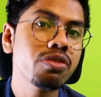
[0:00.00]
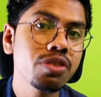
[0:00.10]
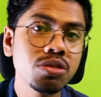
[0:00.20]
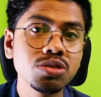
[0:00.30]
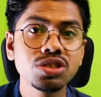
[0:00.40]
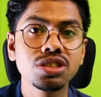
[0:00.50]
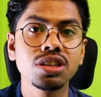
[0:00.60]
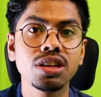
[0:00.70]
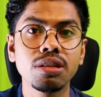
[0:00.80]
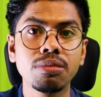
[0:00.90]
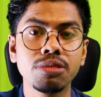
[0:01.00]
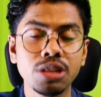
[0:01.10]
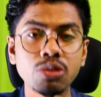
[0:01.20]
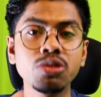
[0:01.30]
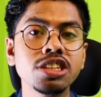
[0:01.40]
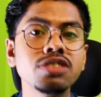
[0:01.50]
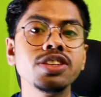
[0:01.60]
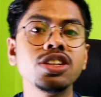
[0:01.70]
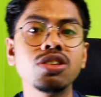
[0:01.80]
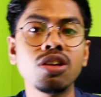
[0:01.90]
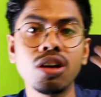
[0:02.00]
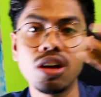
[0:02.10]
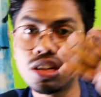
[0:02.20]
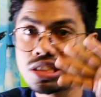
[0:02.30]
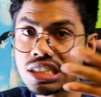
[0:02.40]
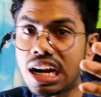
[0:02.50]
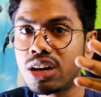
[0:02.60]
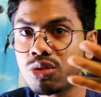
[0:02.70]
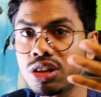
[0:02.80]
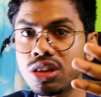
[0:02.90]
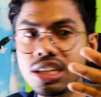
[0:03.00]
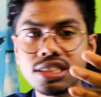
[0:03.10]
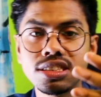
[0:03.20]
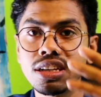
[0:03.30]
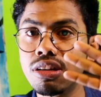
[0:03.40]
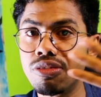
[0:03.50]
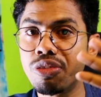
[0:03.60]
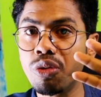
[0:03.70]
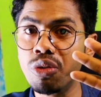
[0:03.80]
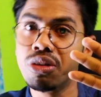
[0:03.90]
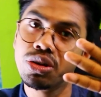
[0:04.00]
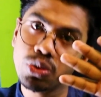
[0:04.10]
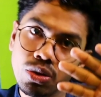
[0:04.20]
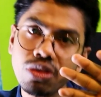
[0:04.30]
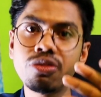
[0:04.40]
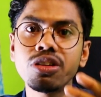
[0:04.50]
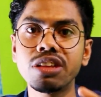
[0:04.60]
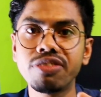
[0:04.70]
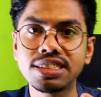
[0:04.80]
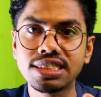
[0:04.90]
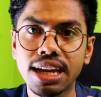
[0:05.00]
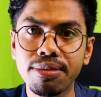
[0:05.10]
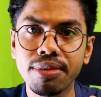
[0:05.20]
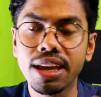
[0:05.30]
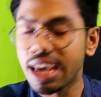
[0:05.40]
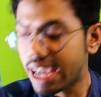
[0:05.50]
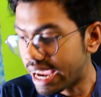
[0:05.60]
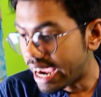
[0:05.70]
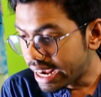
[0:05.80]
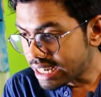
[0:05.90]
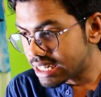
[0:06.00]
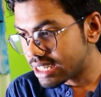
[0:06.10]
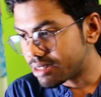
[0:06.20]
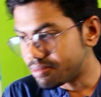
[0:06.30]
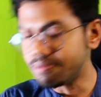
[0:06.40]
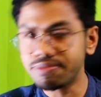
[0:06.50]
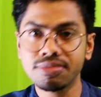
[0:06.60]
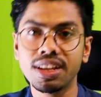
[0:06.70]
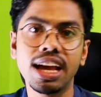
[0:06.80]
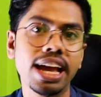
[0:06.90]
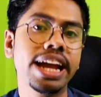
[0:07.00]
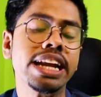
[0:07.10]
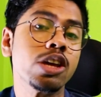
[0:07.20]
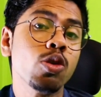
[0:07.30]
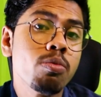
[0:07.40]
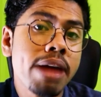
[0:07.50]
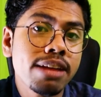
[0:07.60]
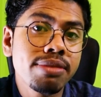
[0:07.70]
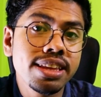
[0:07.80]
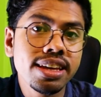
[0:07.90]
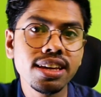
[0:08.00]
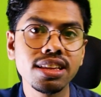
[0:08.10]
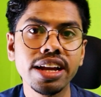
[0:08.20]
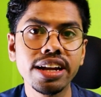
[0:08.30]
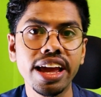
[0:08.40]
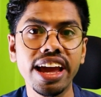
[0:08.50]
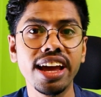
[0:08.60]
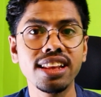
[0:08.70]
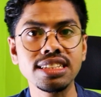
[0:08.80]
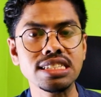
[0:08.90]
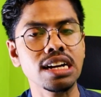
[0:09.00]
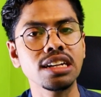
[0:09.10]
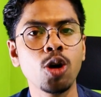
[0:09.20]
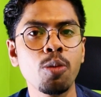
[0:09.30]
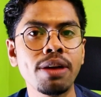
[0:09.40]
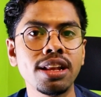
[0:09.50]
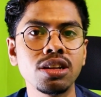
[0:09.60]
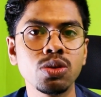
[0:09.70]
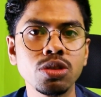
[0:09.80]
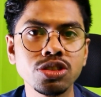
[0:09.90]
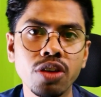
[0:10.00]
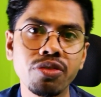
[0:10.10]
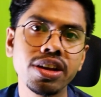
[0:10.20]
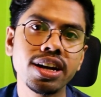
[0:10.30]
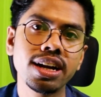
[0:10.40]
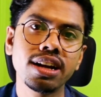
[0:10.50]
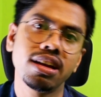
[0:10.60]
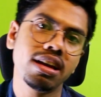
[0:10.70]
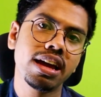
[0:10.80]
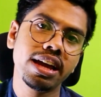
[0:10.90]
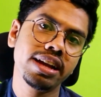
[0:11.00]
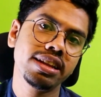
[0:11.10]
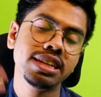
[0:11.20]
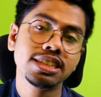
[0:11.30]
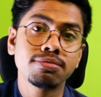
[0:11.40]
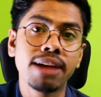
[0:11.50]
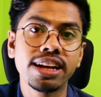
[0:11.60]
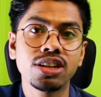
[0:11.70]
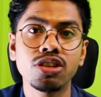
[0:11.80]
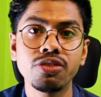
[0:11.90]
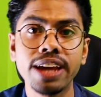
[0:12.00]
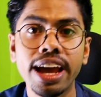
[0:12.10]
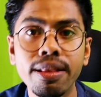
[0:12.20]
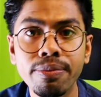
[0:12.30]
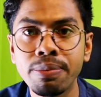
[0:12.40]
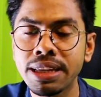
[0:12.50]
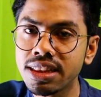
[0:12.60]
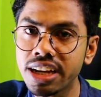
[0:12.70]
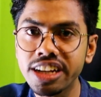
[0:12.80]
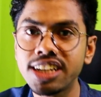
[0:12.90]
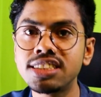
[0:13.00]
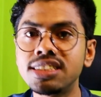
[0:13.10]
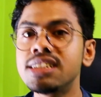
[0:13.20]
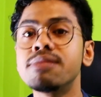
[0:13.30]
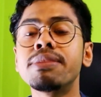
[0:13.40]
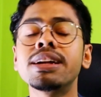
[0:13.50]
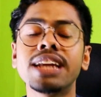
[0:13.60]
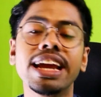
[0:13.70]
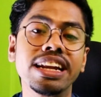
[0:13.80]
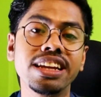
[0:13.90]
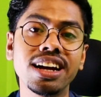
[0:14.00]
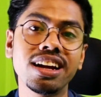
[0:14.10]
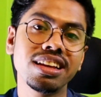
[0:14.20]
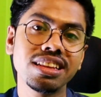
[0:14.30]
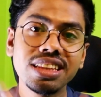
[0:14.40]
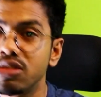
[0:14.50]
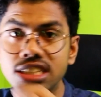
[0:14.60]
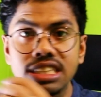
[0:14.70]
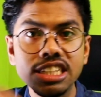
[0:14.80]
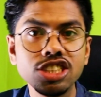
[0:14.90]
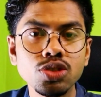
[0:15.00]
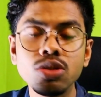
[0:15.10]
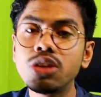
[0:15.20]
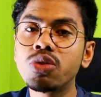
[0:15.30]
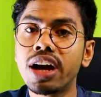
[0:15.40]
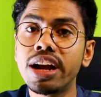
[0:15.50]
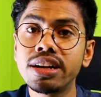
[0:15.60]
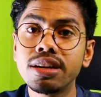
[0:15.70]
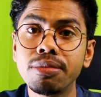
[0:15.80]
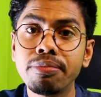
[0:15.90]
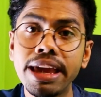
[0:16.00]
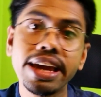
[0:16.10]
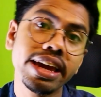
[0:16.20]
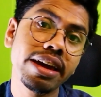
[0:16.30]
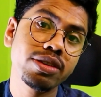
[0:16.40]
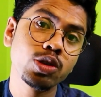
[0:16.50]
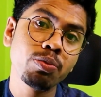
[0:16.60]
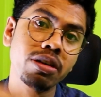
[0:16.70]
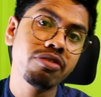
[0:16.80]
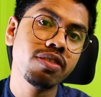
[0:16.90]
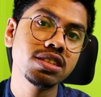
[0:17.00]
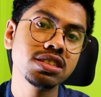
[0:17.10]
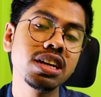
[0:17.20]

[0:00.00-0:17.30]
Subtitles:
confused due to this video. Start with this 4 tool for the first time. And you might be thinking that, hey, these are the open tool software and this might not be help in the industry, but hey dear, using this tool you can't make a super fast